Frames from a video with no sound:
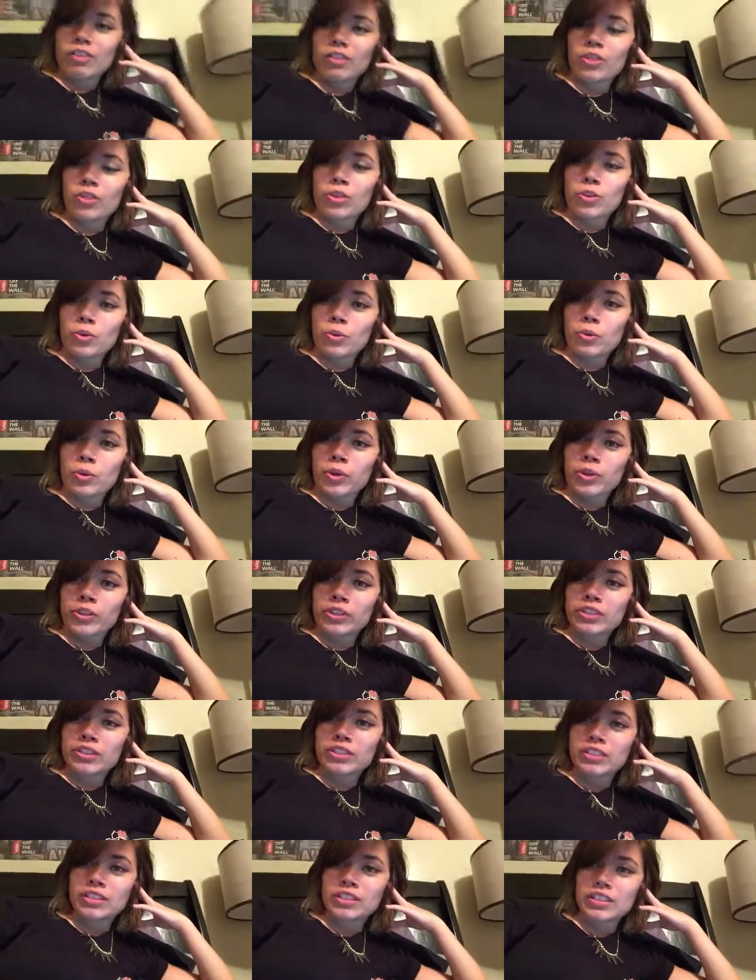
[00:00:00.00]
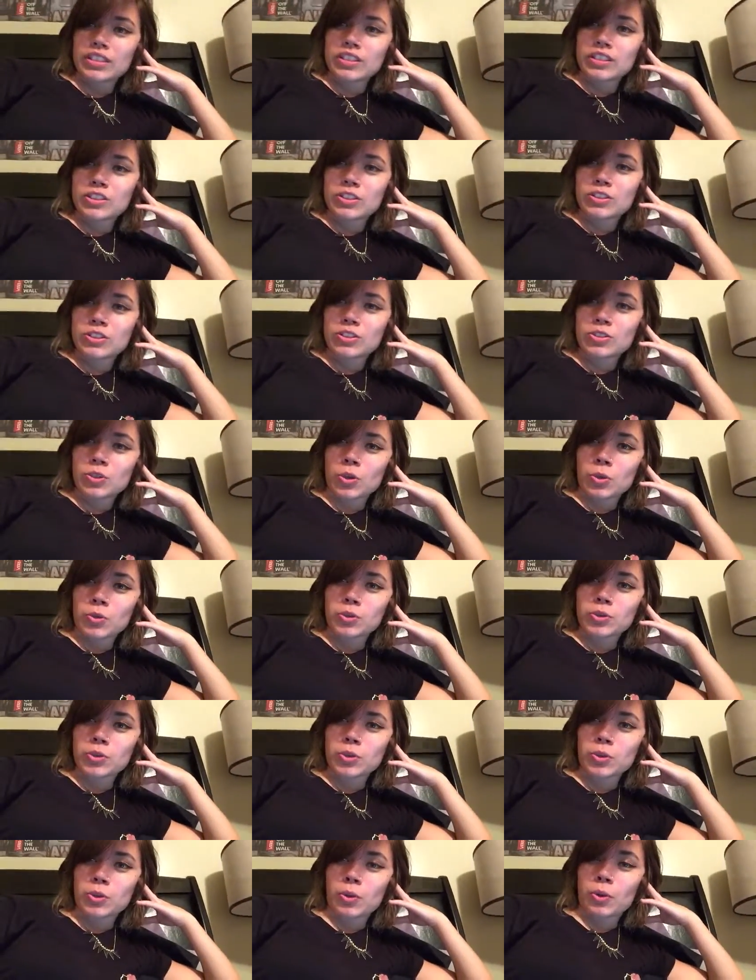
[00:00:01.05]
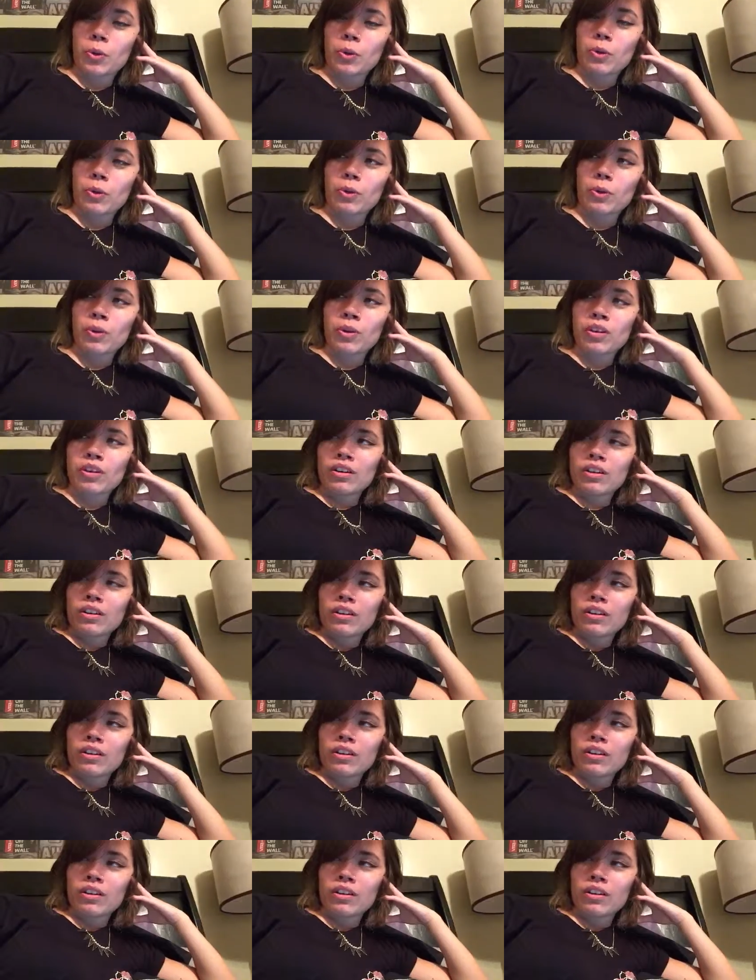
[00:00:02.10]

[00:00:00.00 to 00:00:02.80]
the worst social,